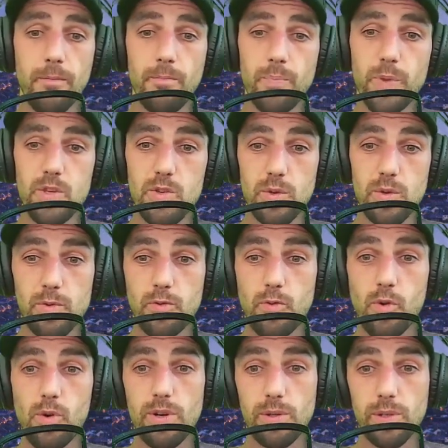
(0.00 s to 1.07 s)
So
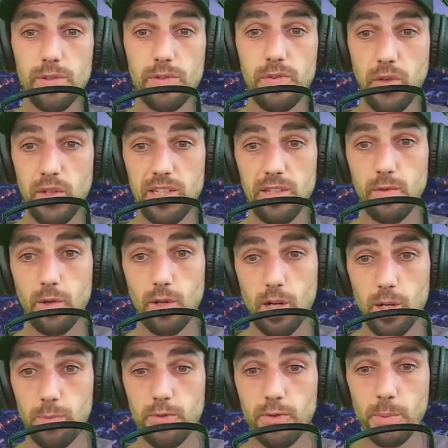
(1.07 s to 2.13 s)
four out of five were up
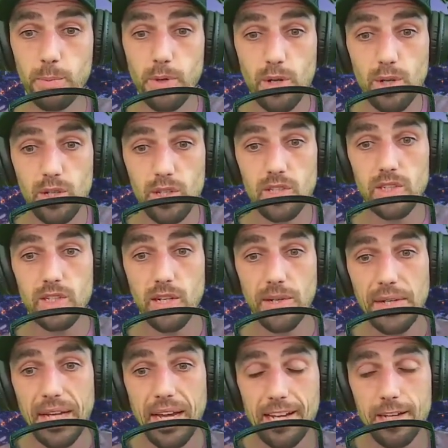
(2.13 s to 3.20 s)
for personal
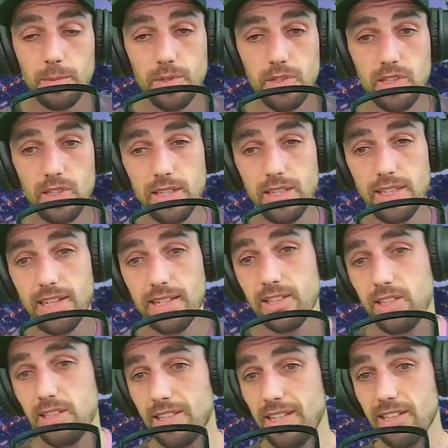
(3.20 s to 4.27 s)
cannabis. Like that's
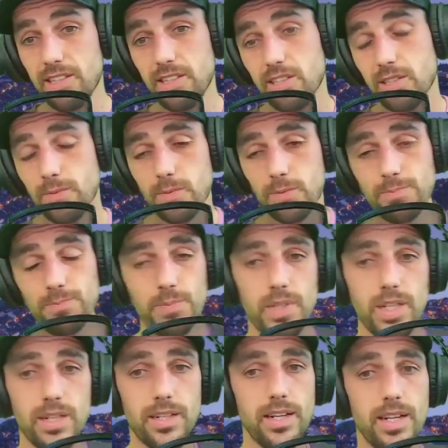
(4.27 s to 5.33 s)
that's just
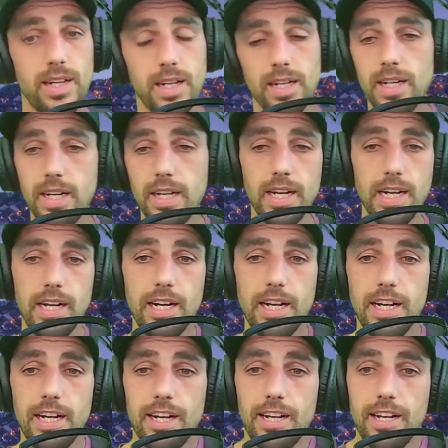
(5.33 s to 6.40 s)
ah
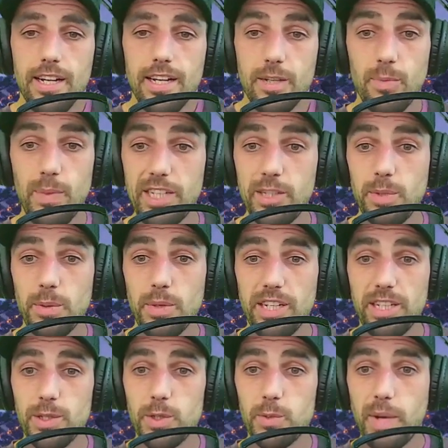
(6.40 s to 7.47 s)
it makes me want to
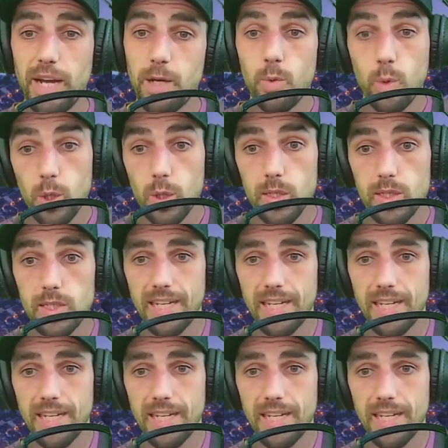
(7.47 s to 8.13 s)
use bad words.